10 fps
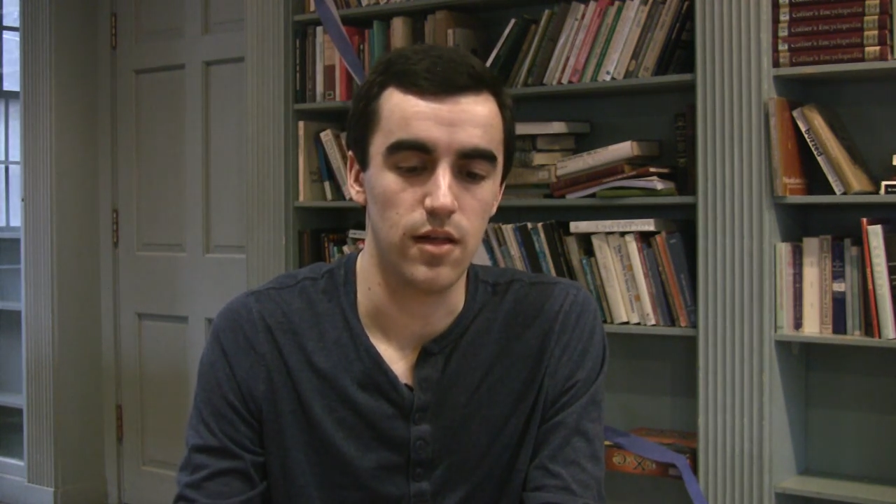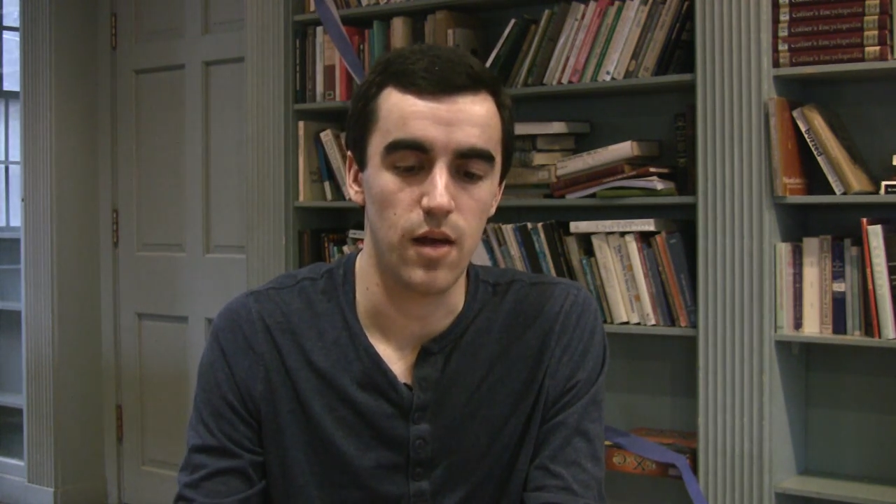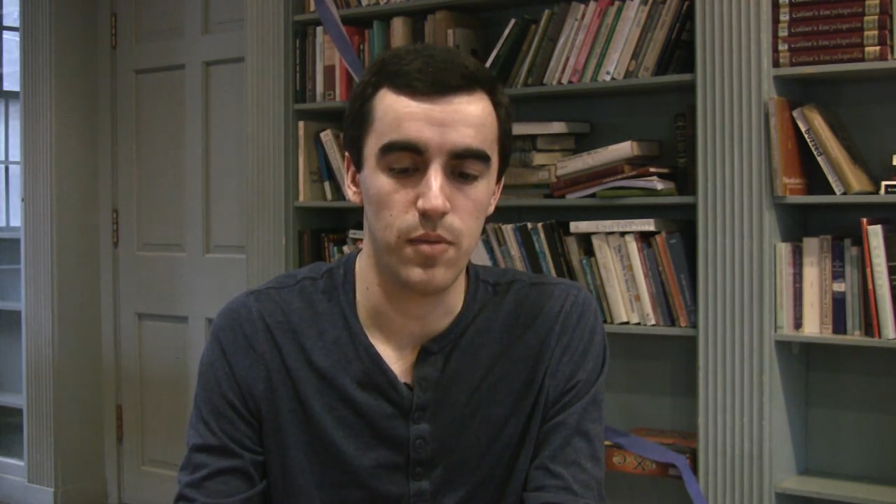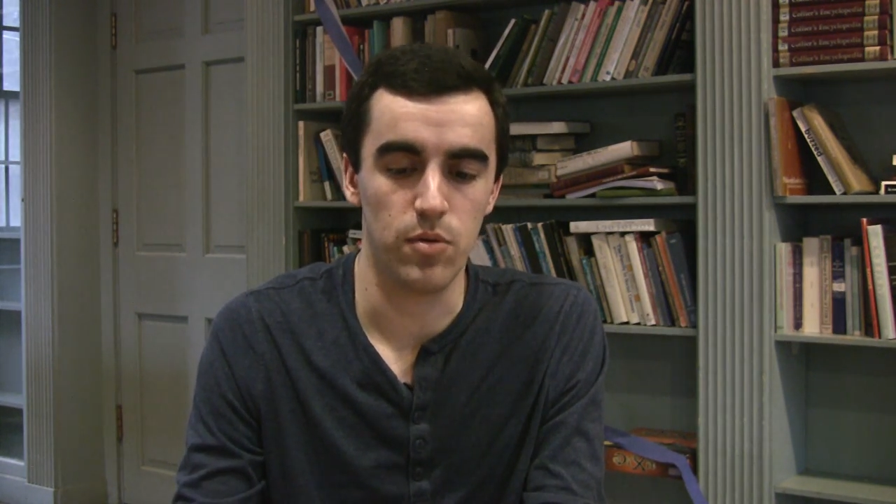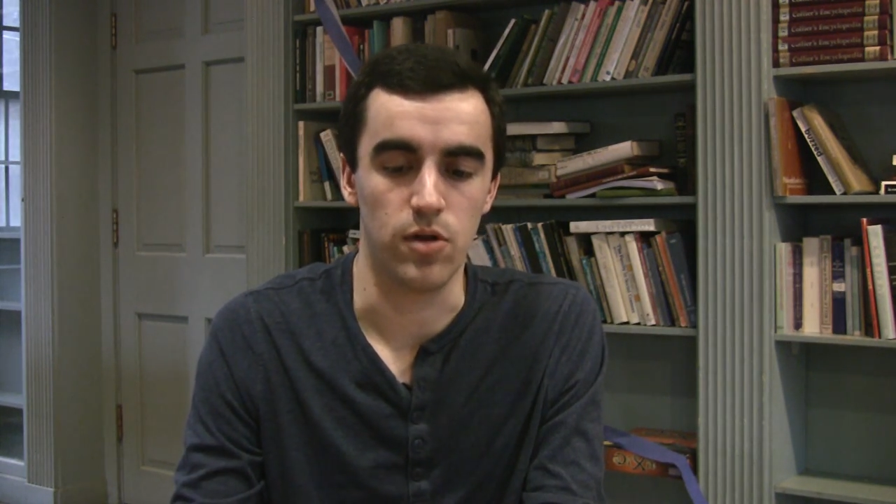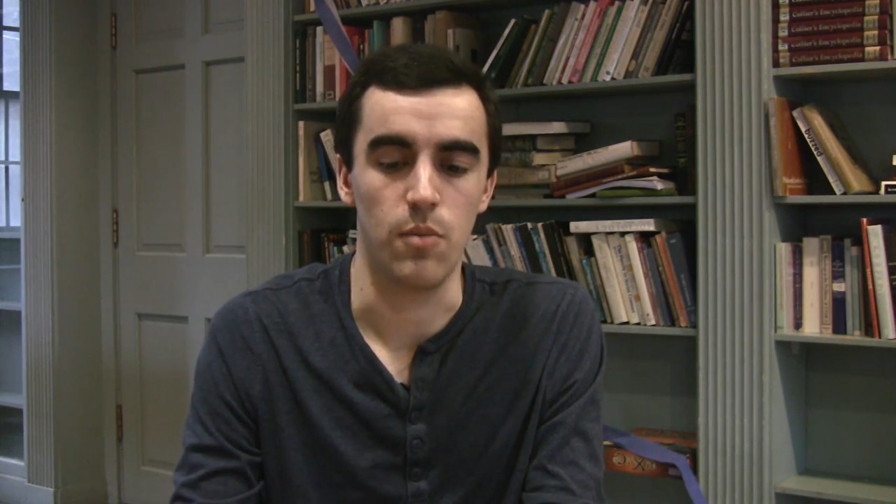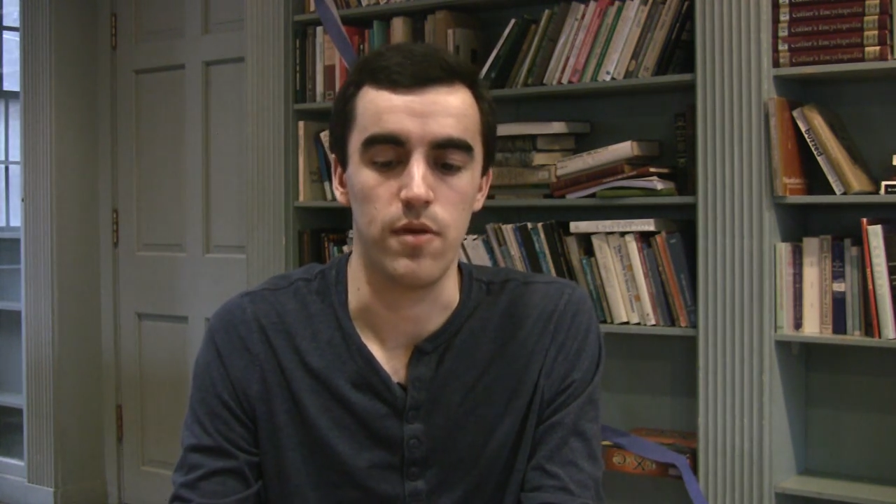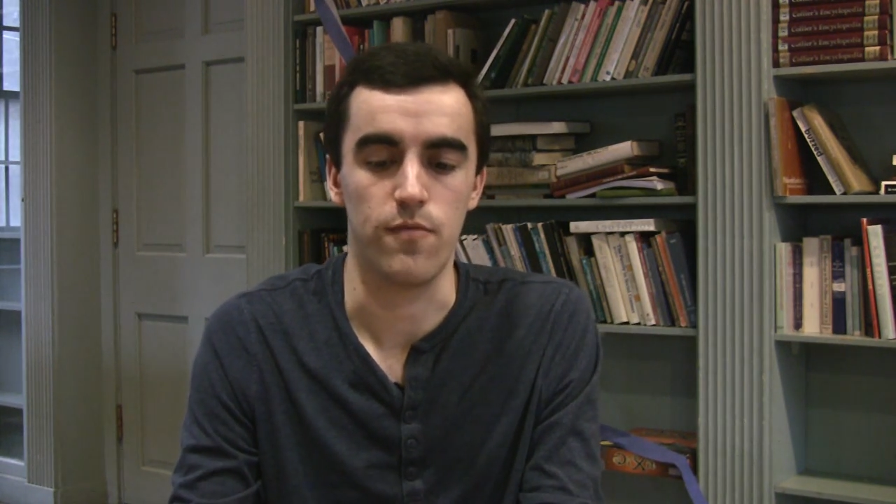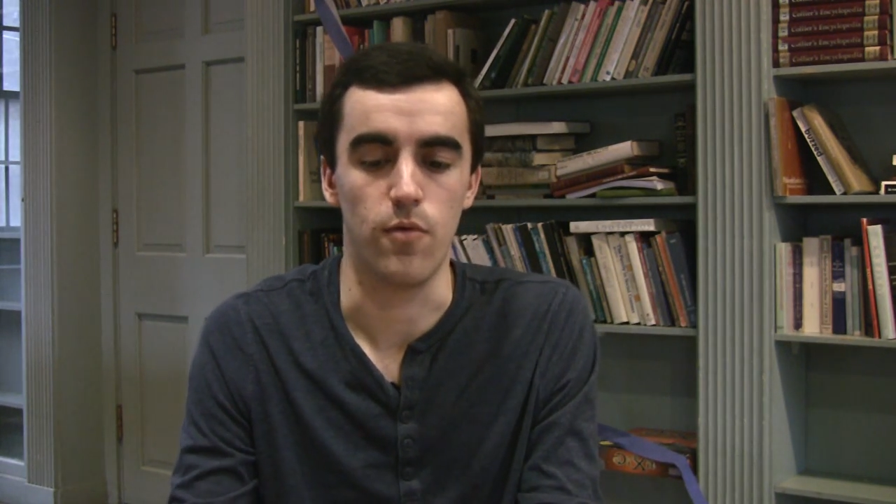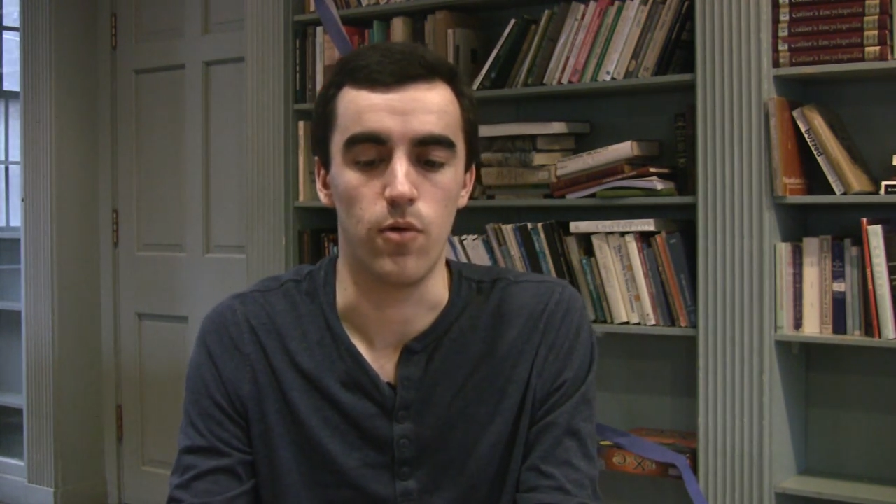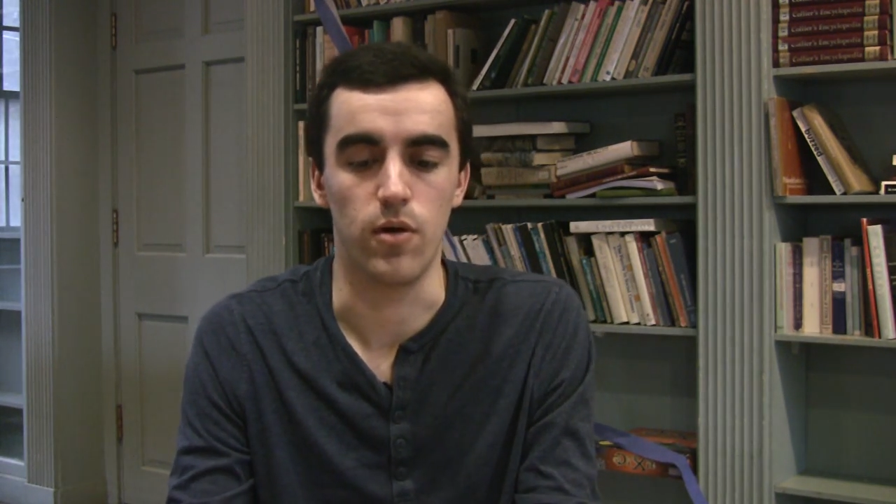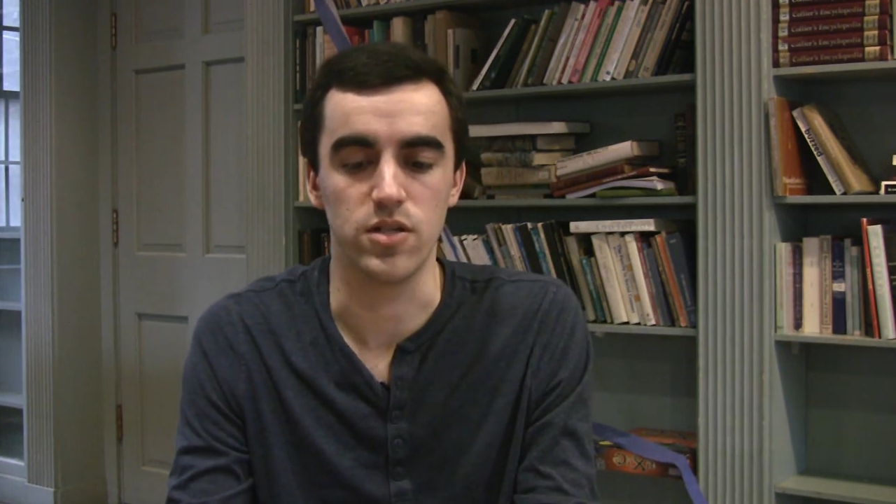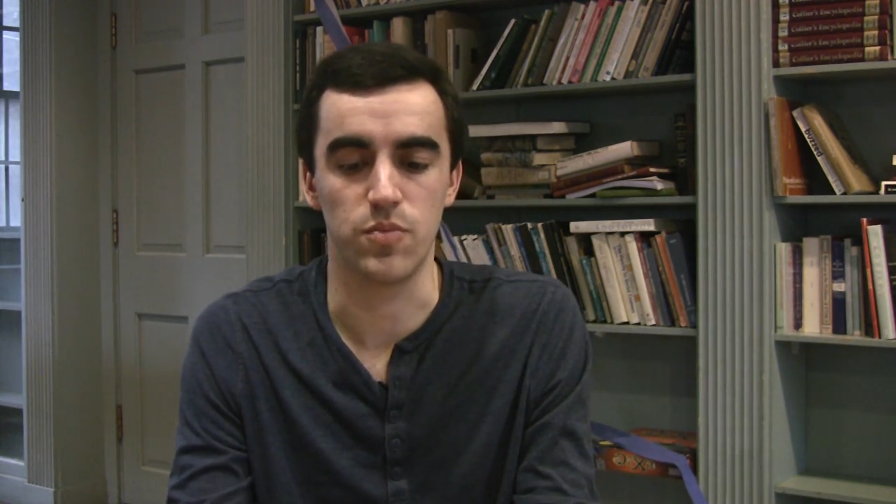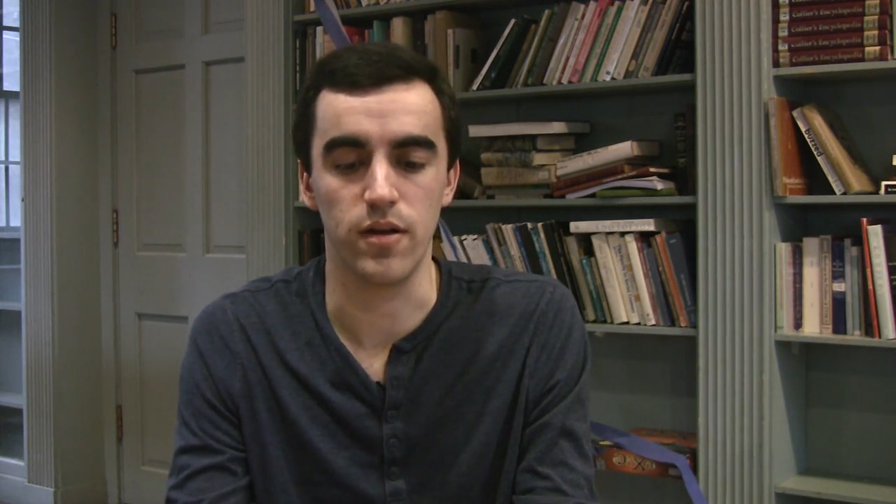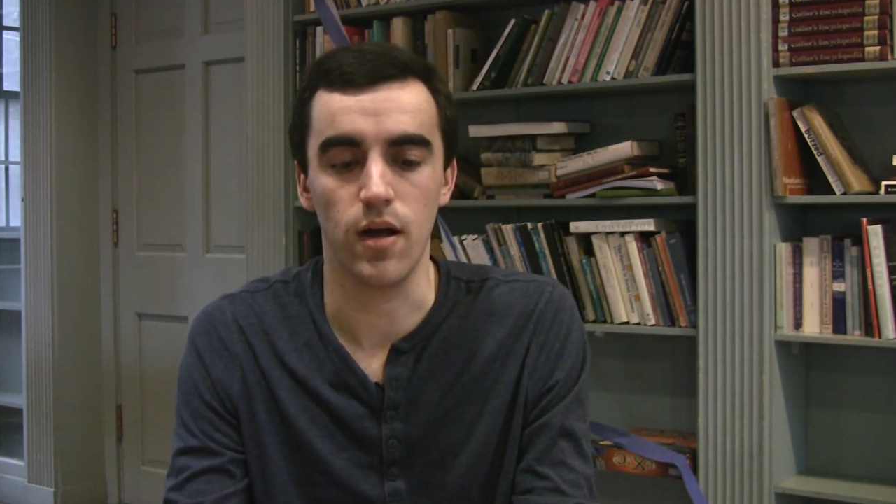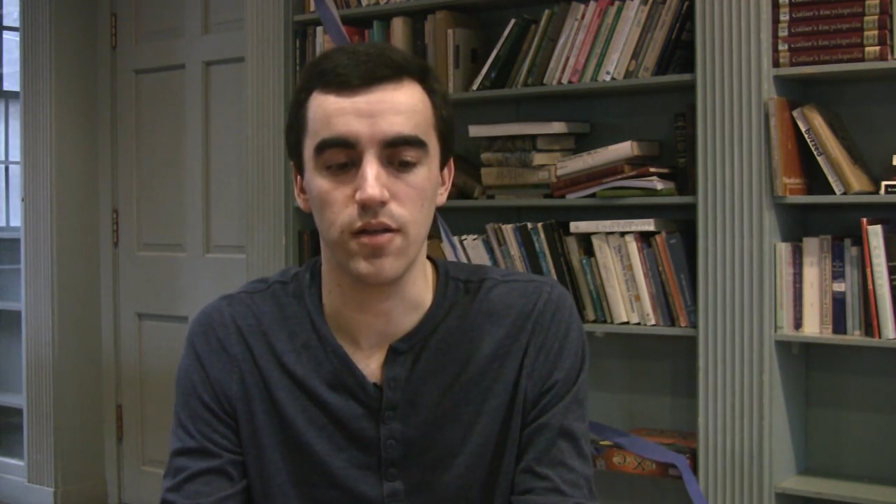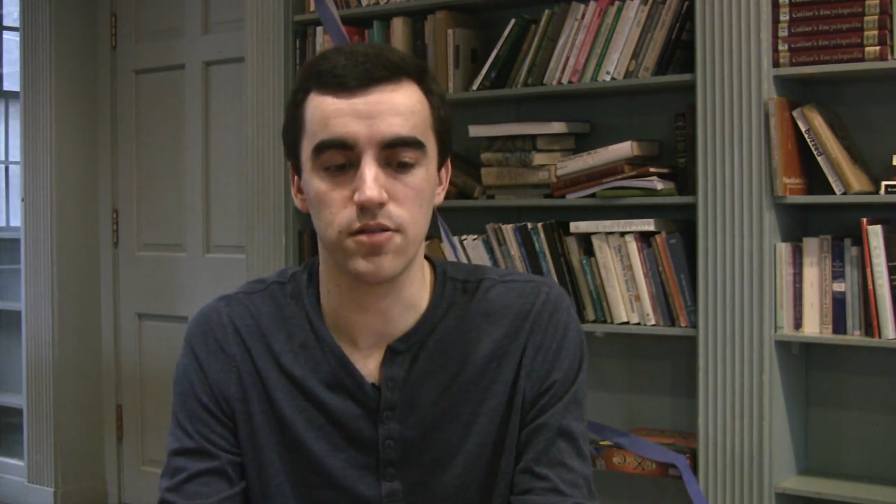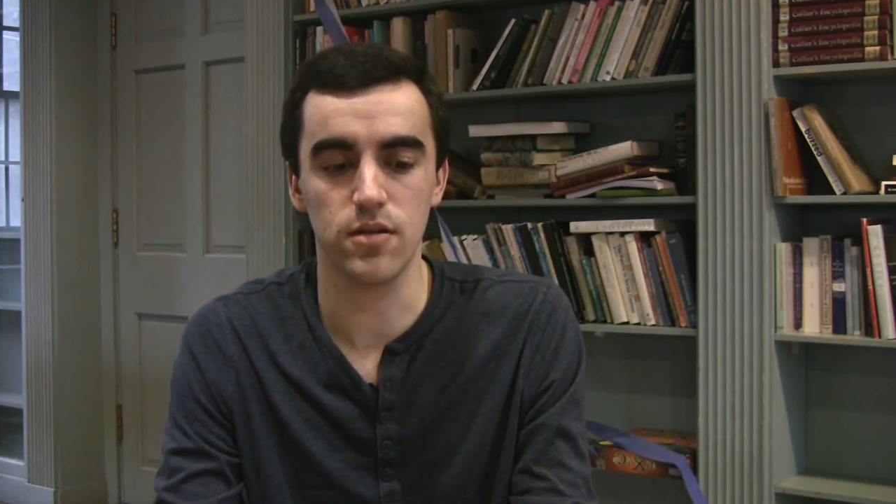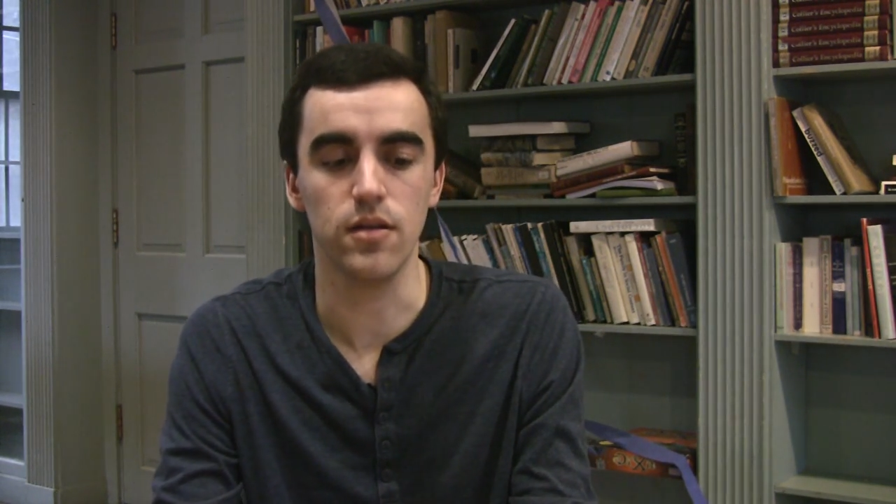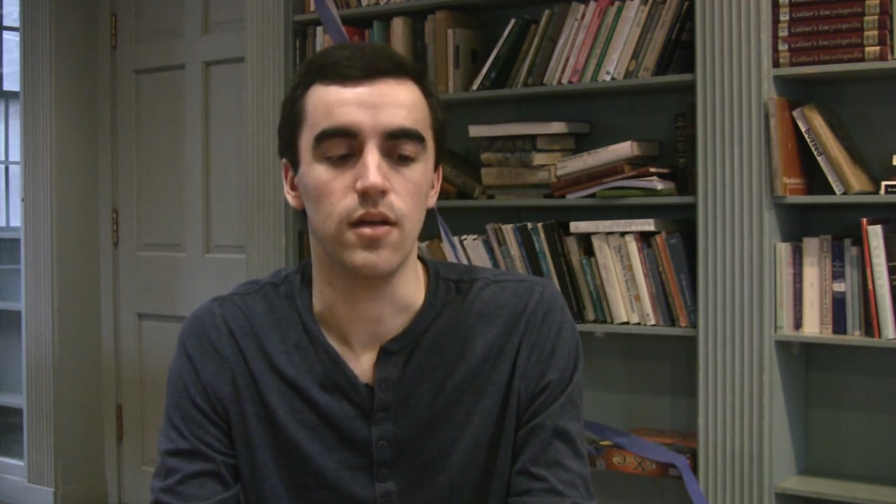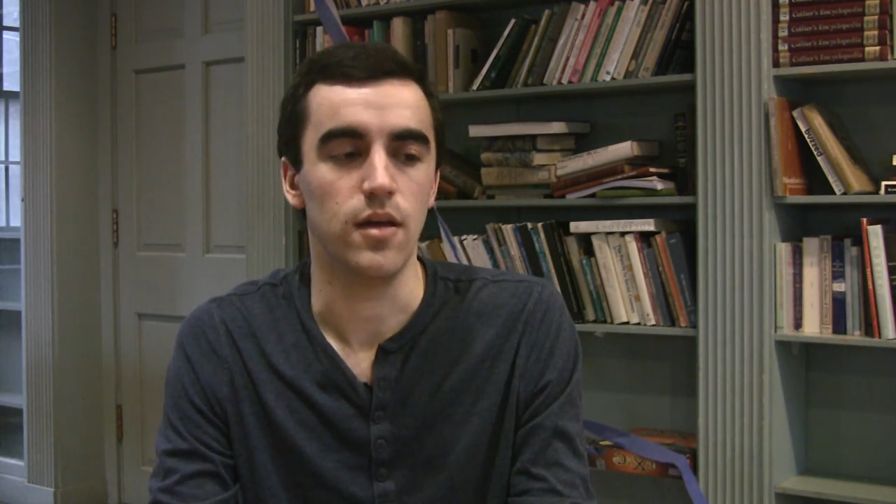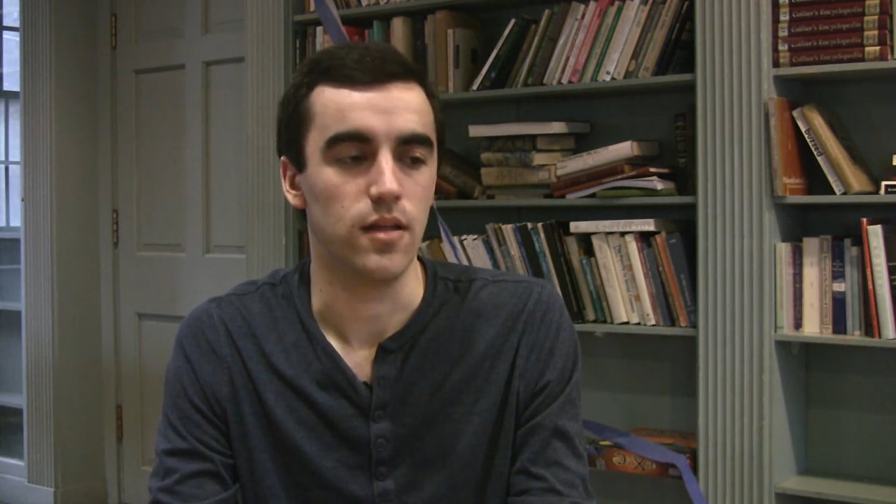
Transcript: A lot of people know me for Spring Concert.